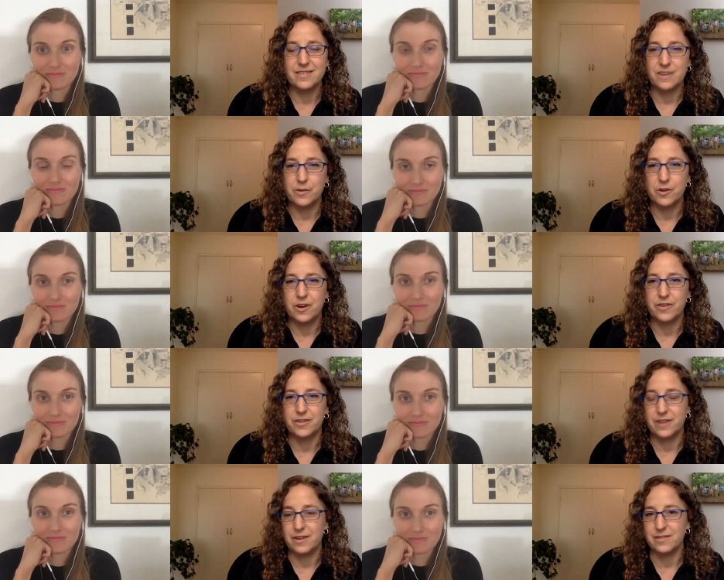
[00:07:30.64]
Speaker 1: several
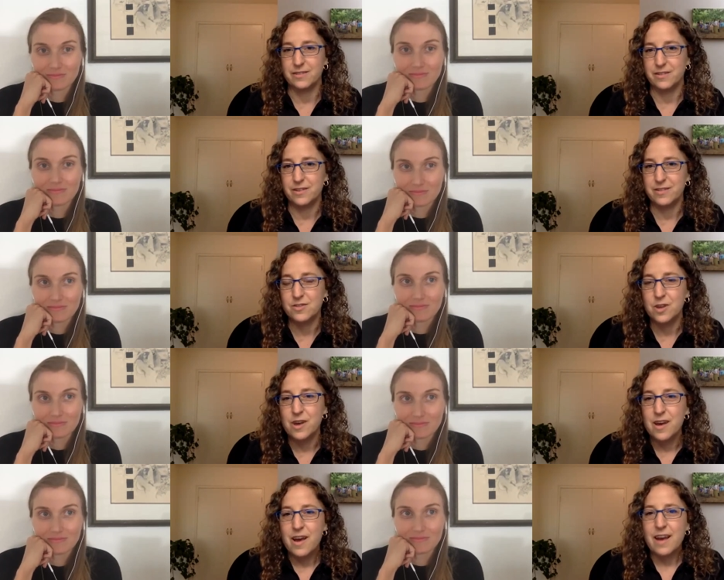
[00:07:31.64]
hundred thousand adults.
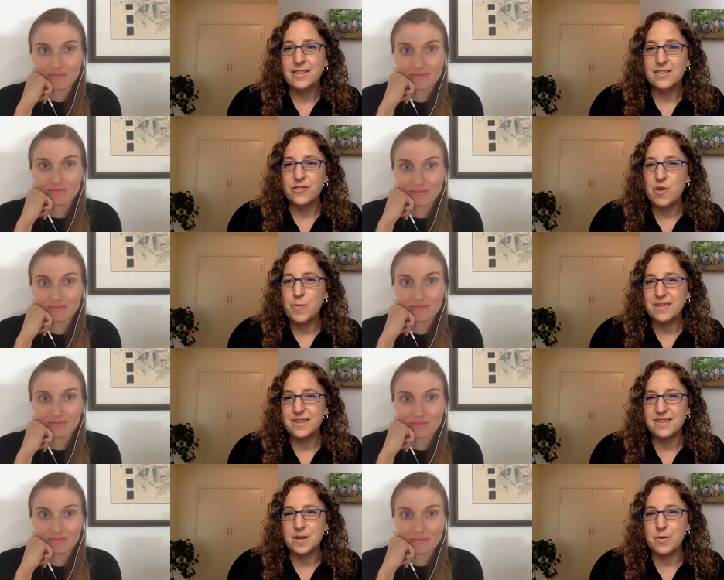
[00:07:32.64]
And so that makes
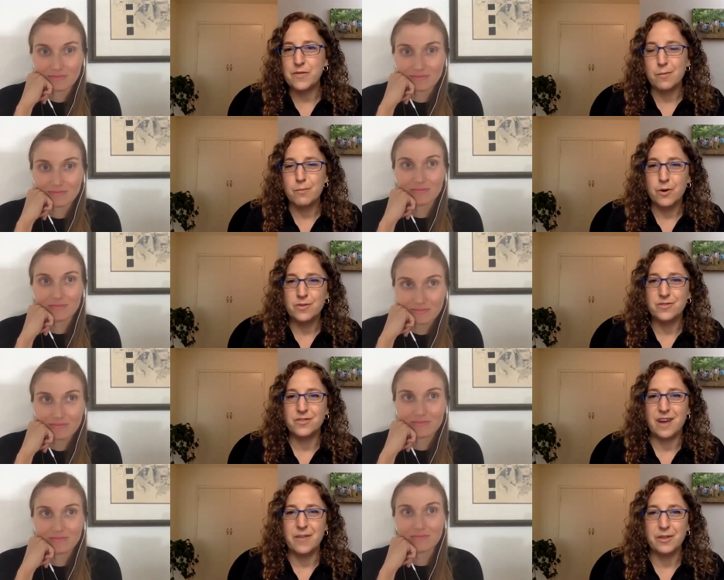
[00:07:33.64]
it some of our
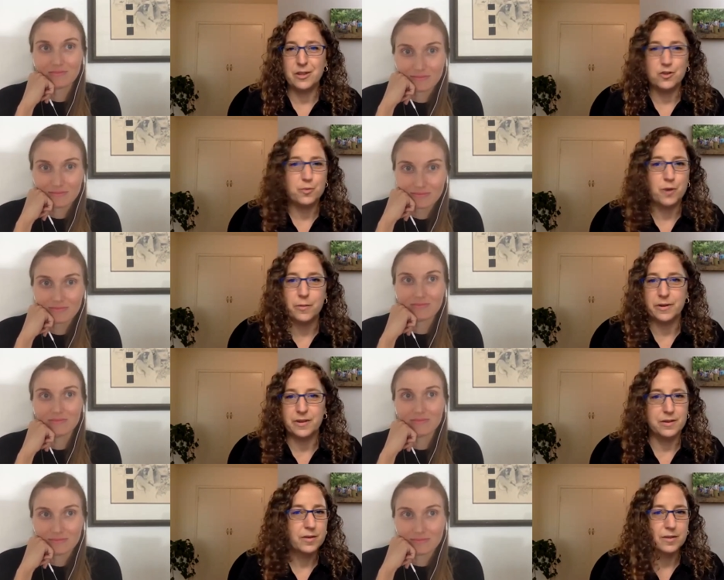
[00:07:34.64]
most heavily used public
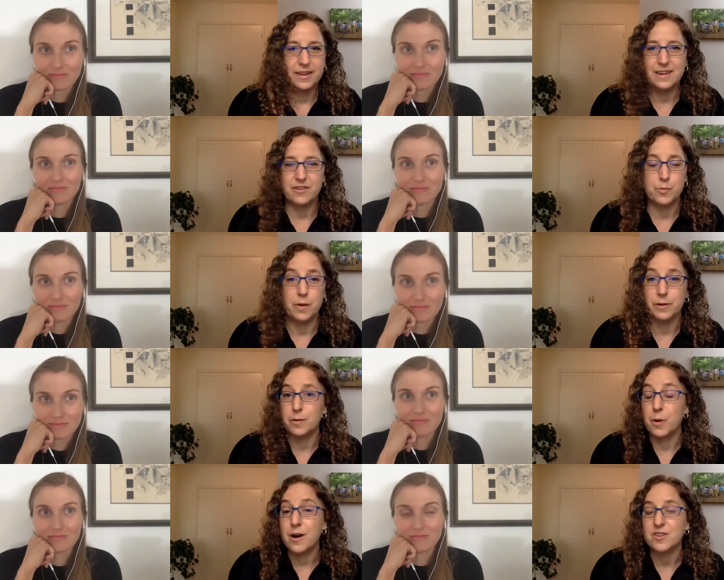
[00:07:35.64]
land, public
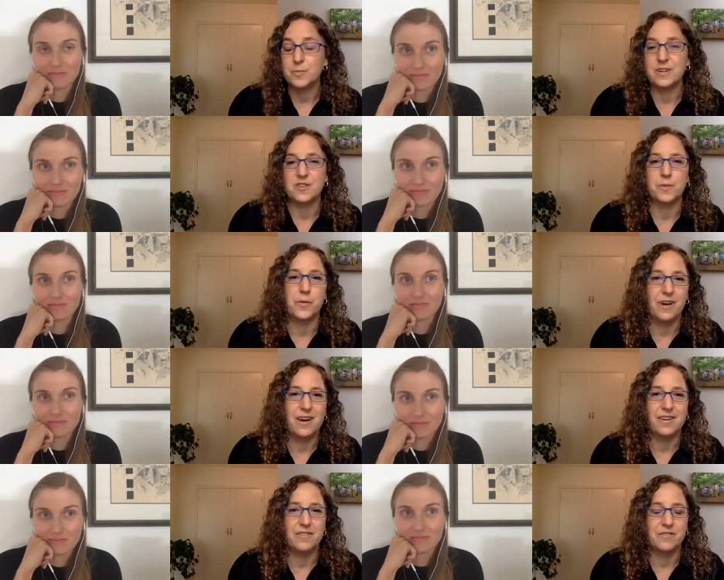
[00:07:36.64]
park space, but we're
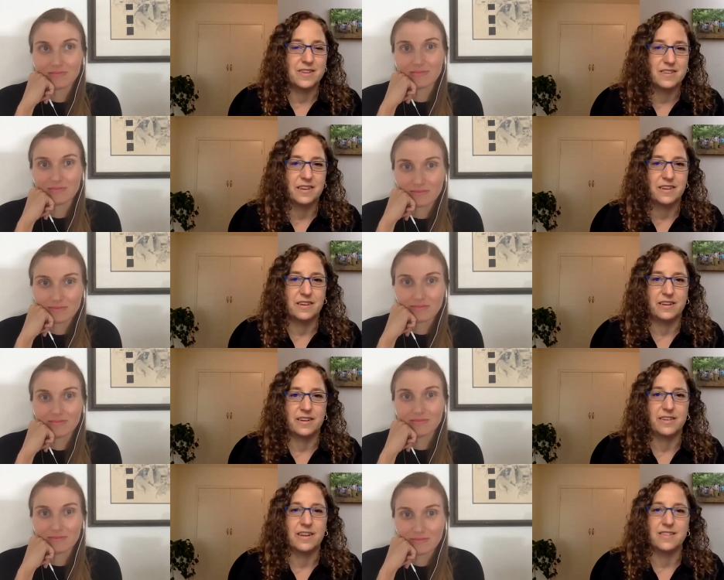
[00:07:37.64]
not investing in
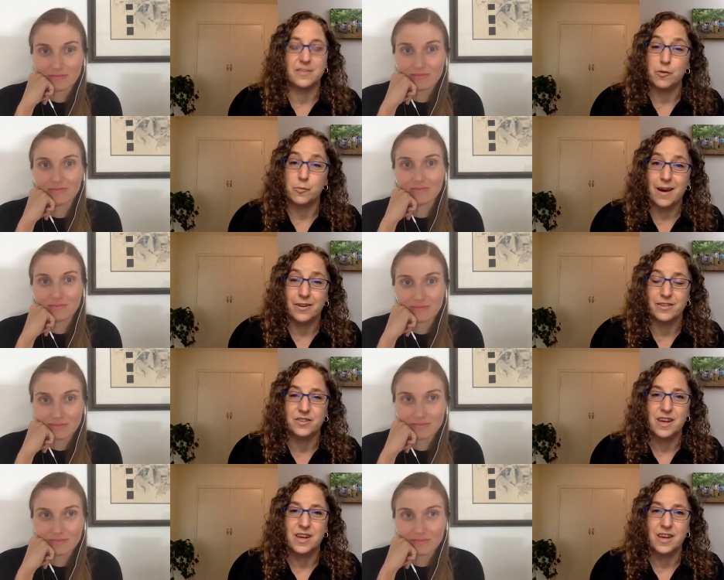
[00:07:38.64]
it as if it matters